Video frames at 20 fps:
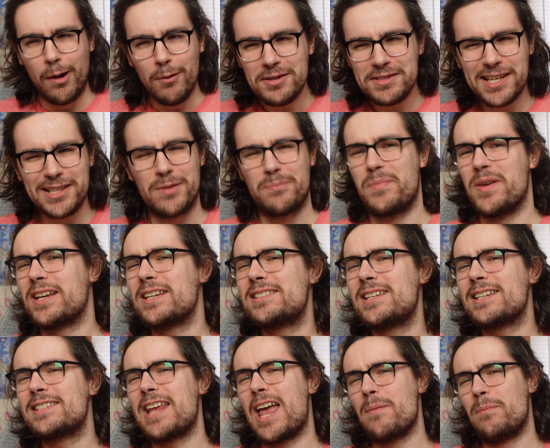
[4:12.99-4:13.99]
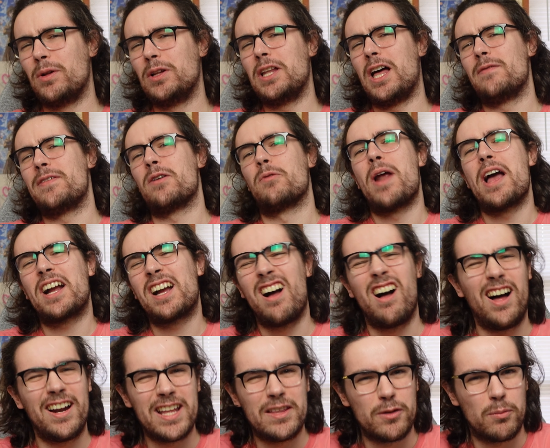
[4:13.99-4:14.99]
I would say the biggest example of a
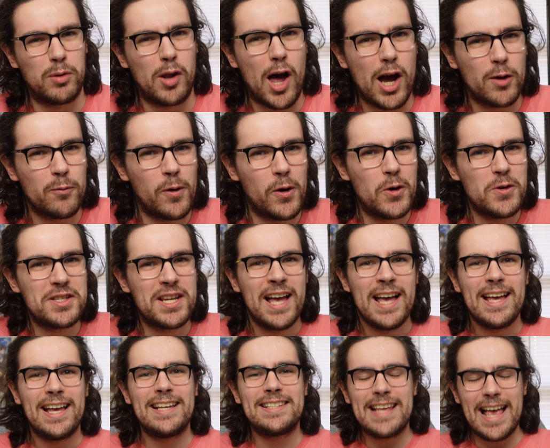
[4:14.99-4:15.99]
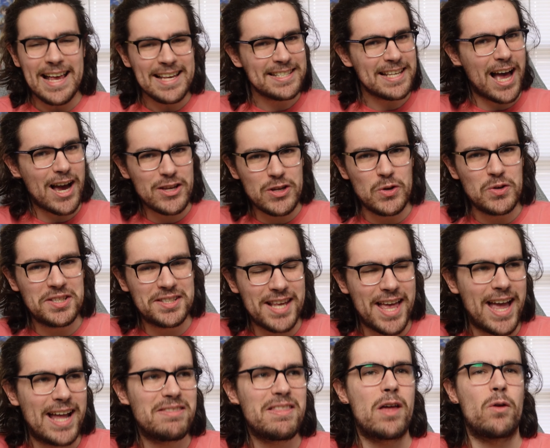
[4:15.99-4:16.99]
retcon in the blog post is SIU
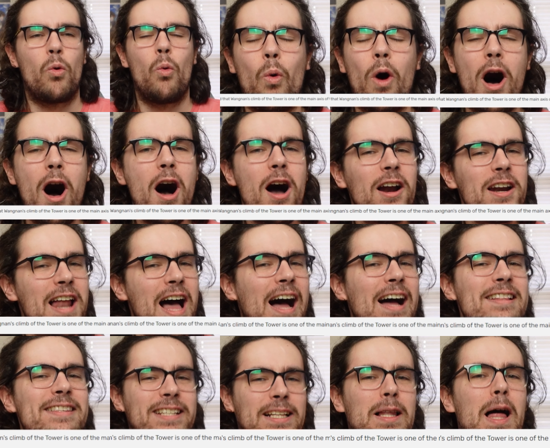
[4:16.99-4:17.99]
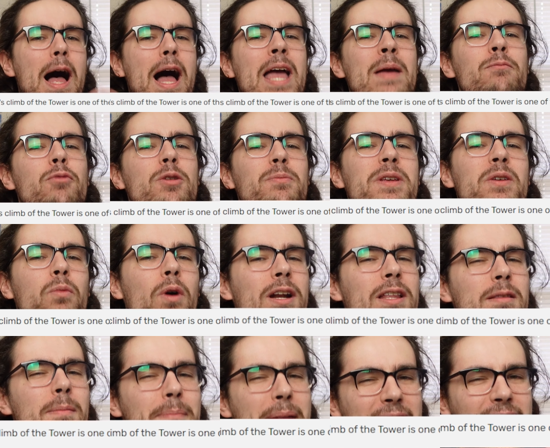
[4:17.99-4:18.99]
saying that Wang Nan's climb would be one
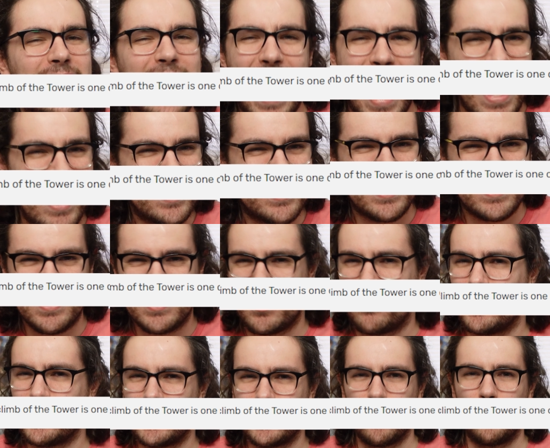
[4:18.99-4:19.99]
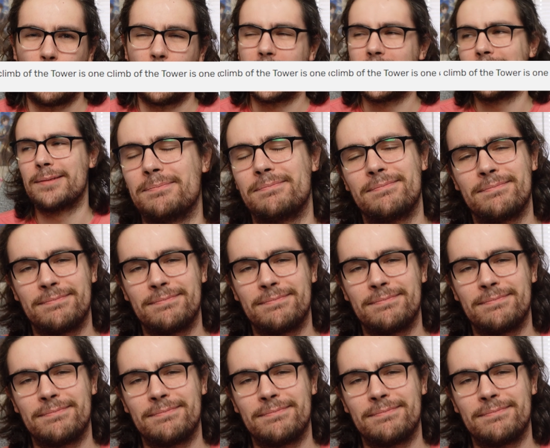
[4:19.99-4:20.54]
of the main axes of the story.